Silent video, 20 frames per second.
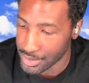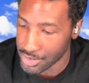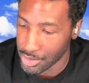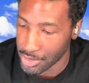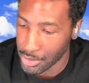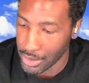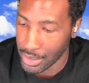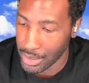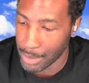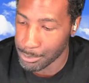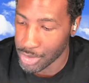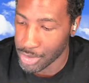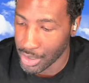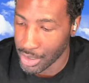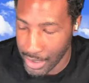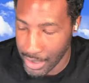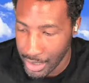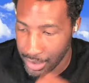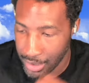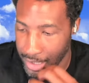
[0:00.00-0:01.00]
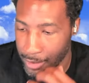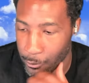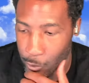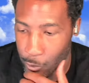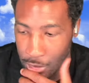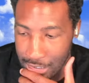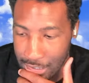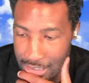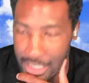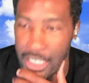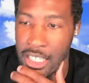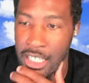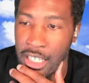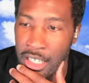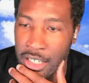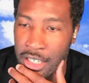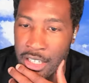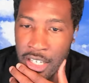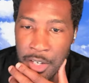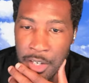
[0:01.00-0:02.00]
So I'm trying to get like
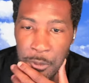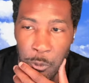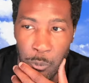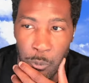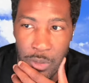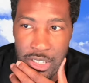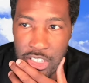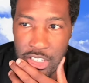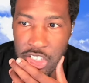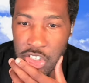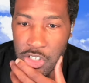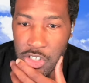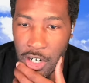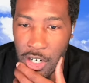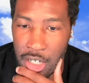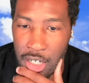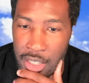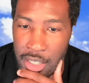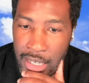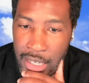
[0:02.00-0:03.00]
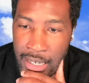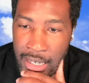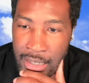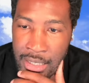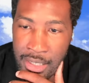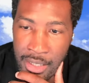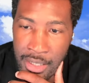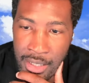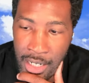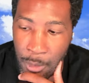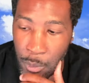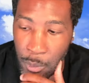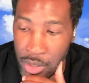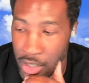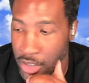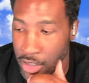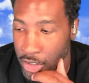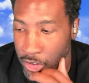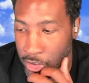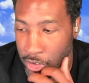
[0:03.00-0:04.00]
really strong in that, and then I want
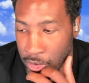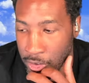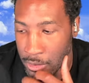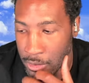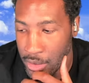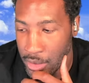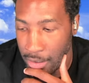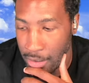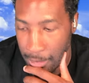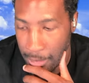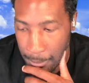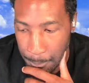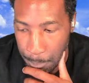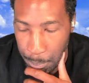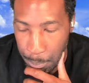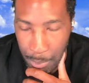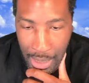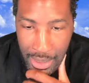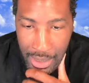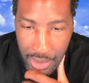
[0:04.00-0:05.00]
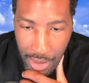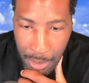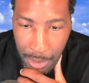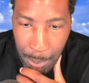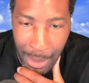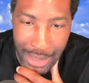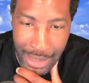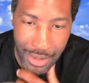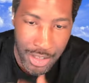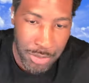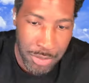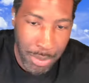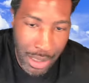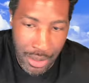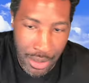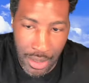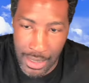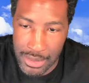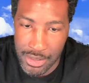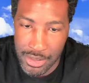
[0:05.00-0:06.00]
to learn Python. Python's probably
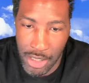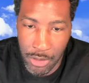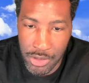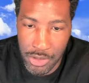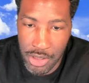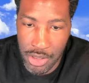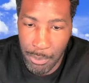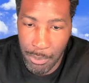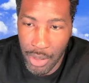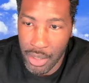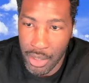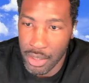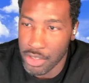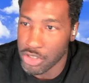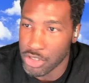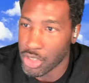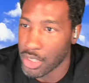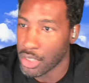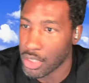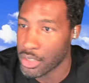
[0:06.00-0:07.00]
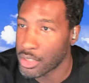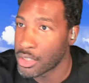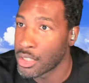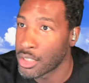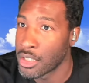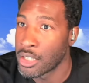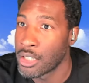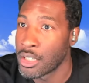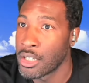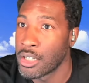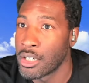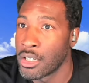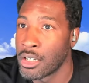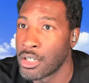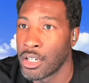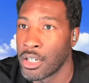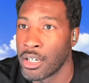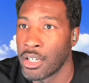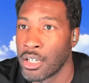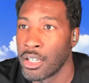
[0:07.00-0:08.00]
the next language I'm probably going to try to learn.
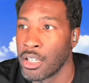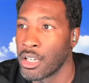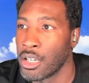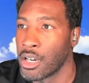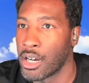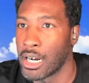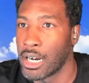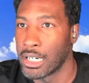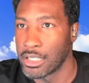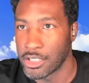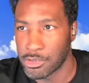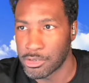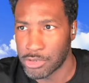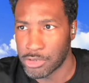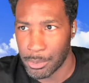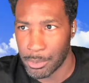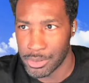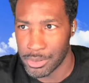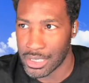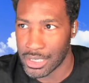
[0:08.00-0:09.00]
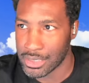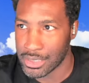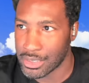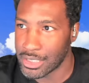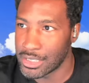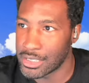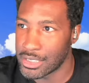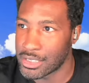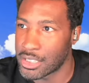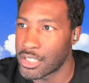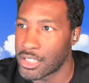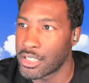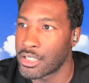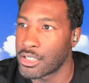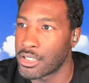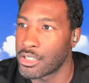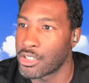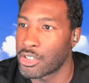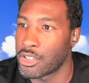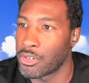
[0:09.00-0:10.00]
All right, let's double check these.
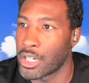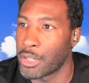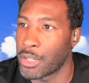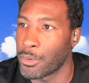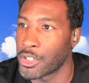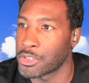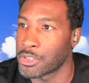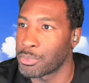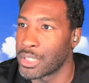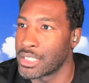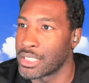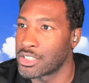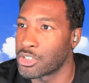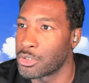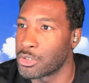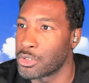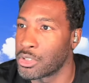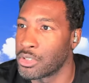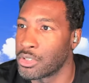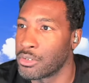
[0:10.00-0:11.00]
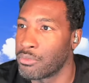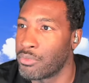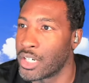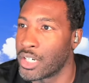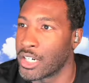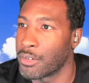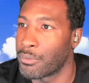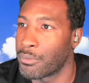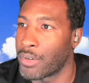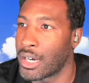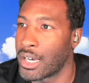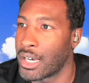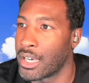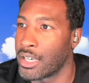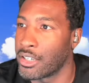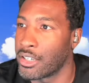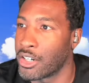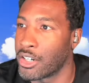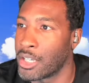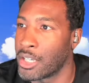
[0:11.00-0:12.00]
Create workspace, cool. Verify
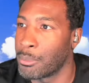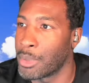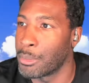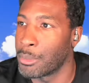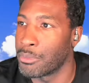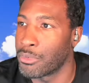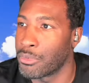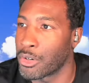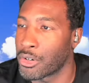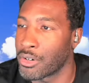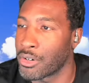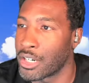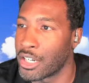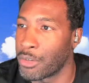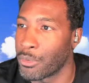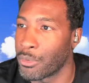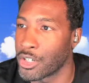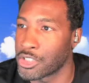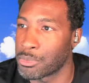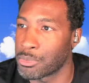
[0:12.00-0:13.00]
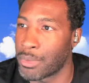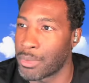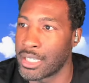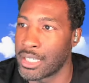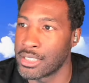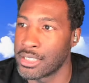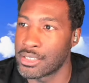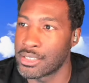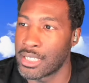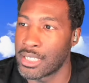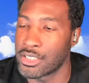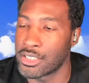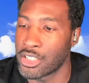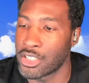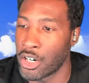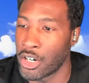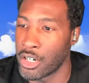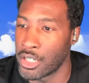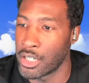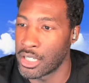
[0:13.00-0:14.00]
your email before creating workspace. That's
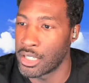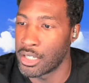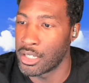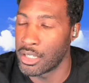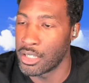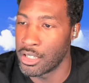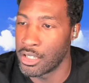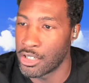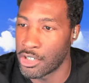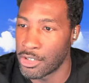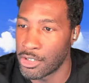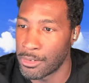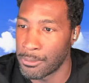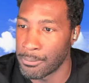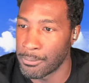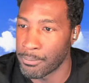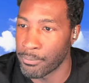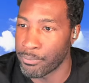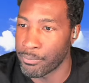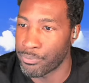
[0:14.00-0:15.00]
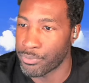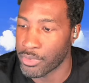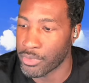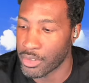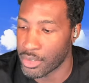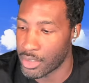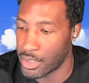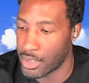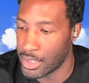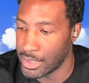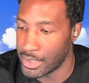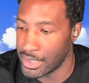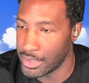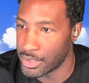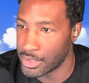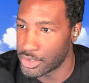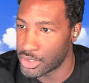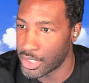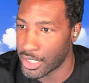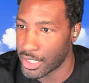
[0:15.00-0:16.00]
guarded. I need
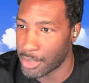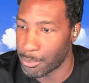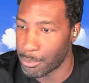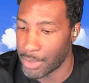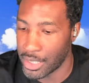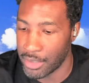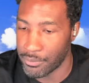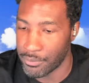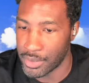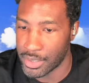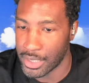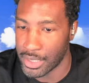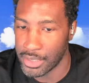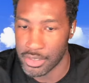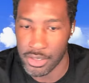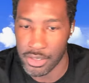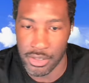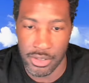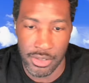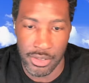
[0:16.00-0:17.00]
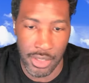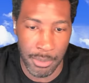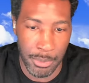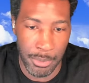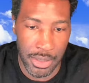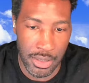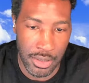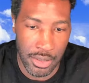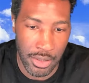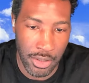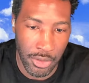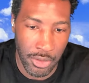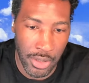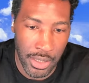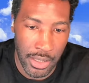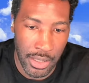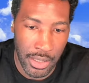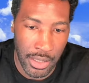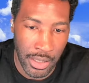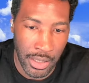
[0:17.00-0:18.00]
to check my invitation, so let me go
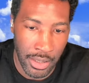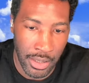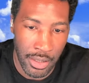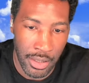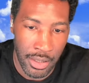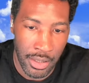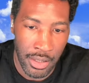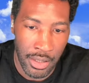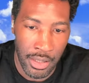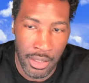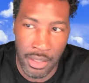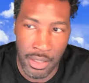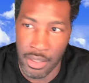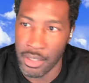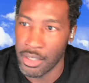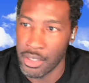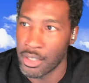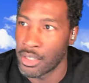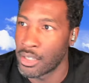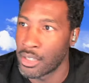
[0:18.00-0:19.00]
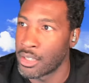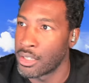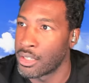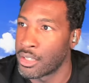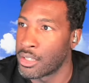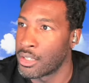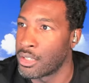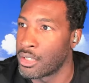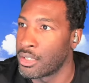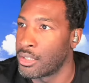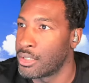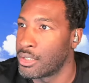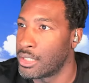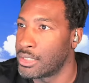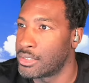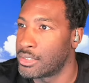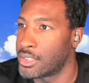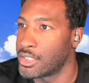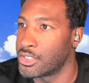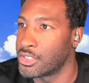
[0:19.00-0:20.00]
ahead
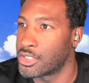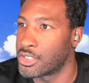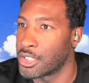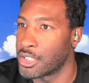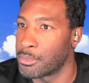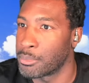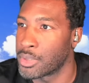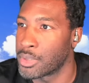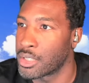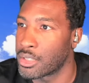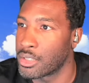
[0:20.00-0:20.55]
and send some.